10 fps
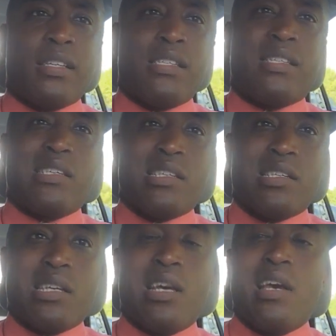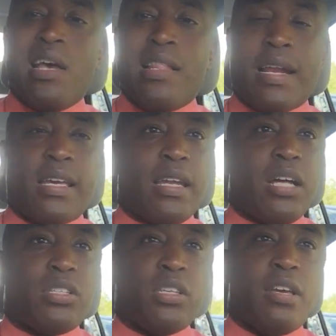consistently, that I get
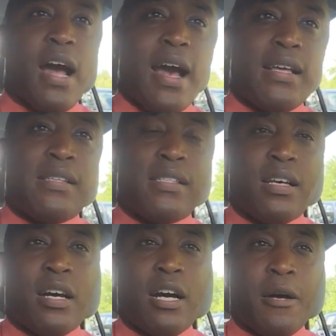out to you guys.